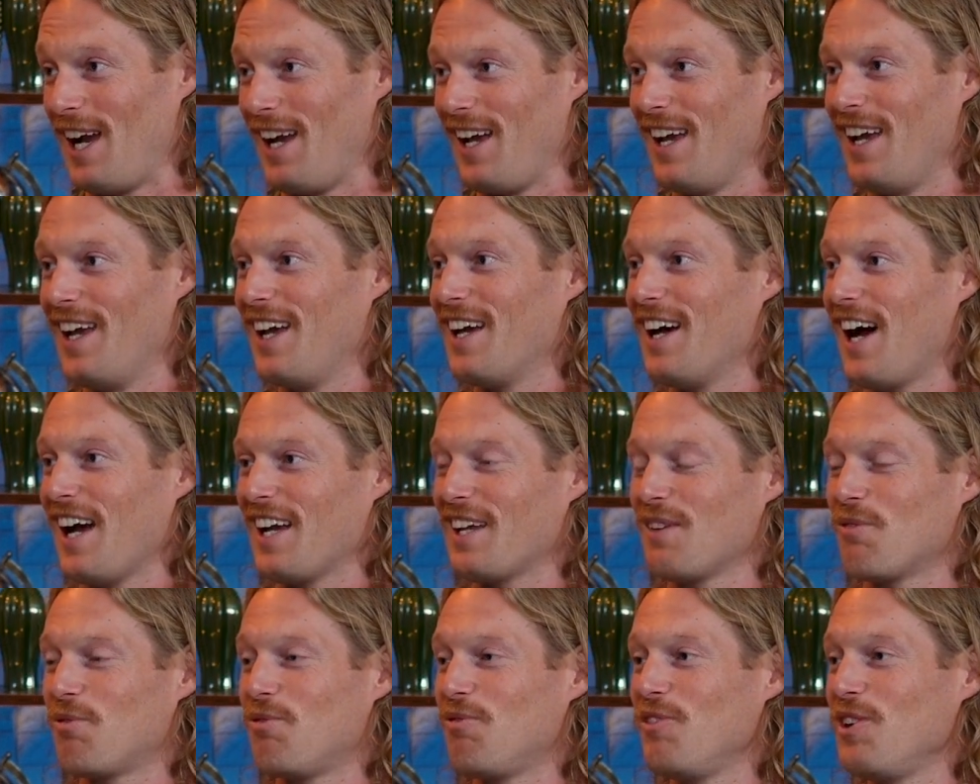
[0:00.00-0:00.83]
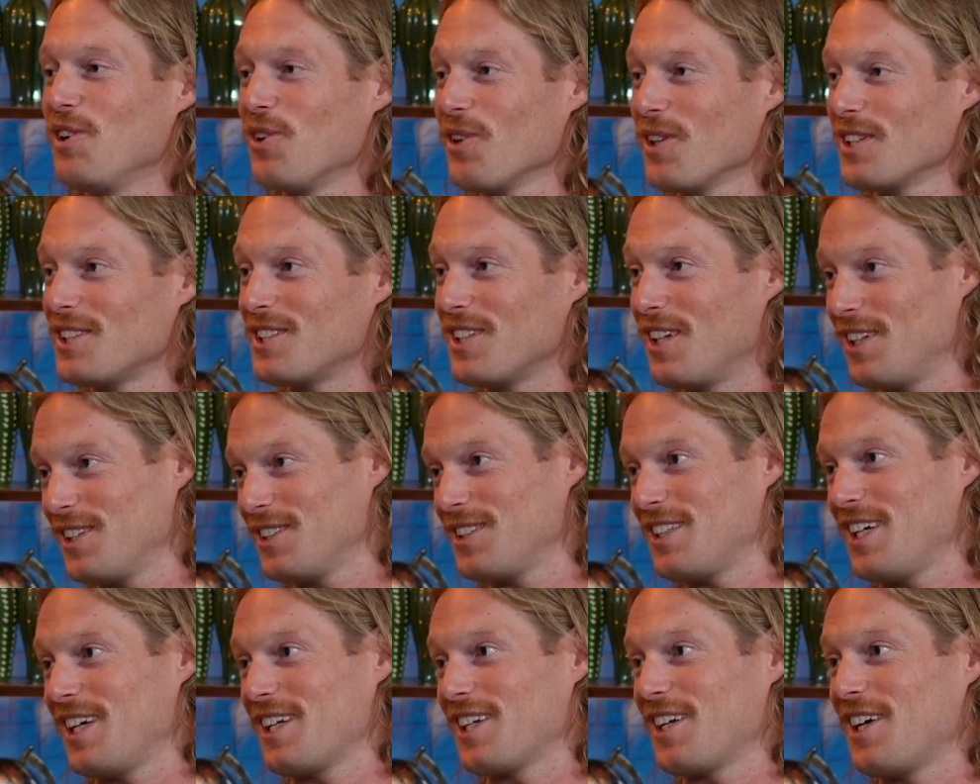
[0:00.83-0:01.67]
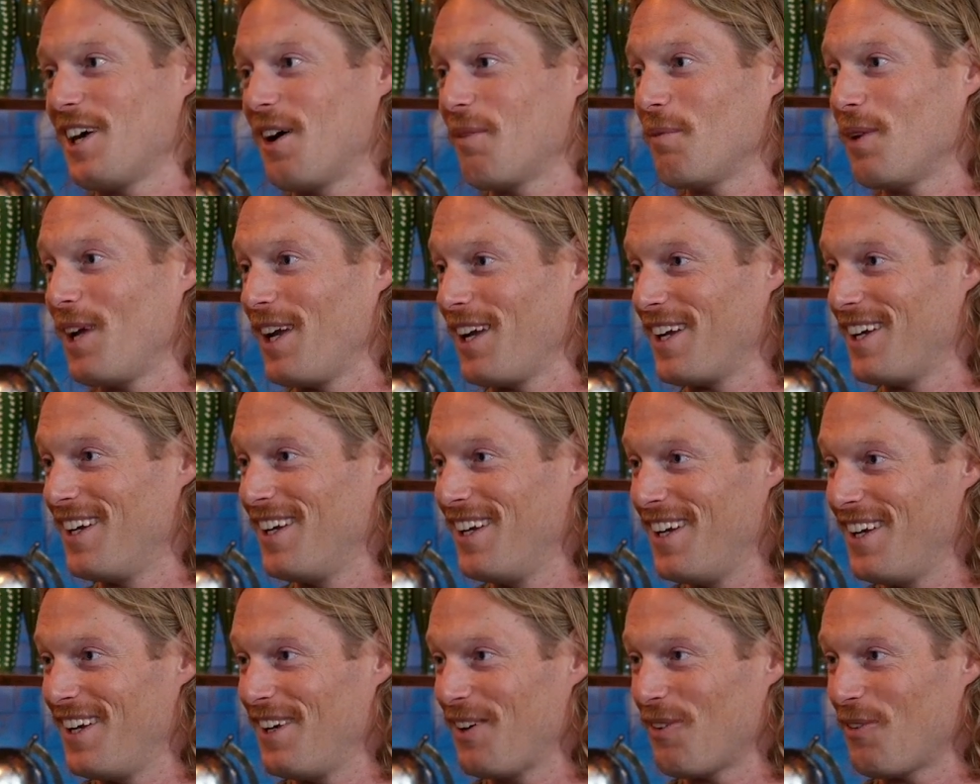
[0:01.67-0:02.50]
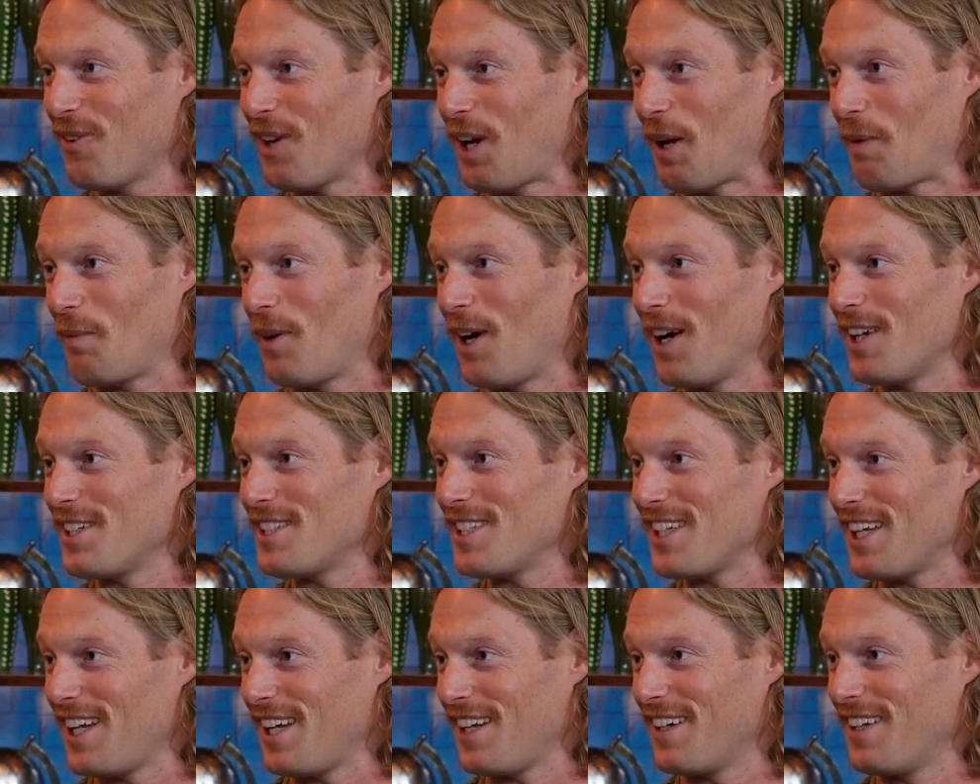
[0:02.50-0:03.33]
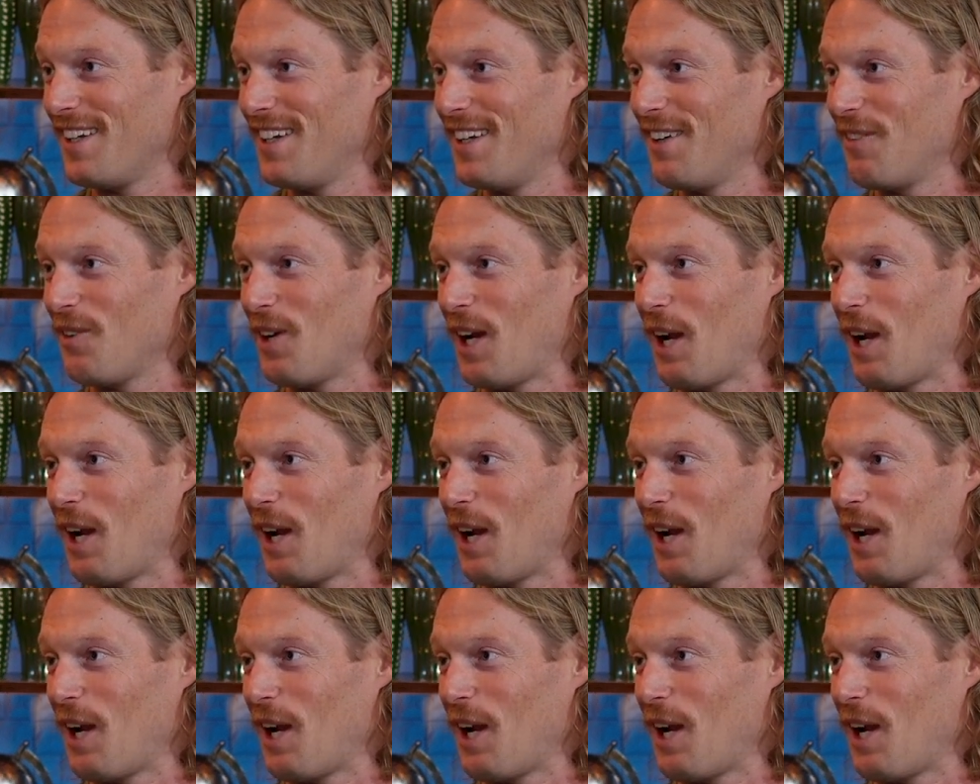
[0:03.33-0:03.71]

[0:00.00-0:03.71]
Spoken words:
I can feel the sunset coming when I'm hunting.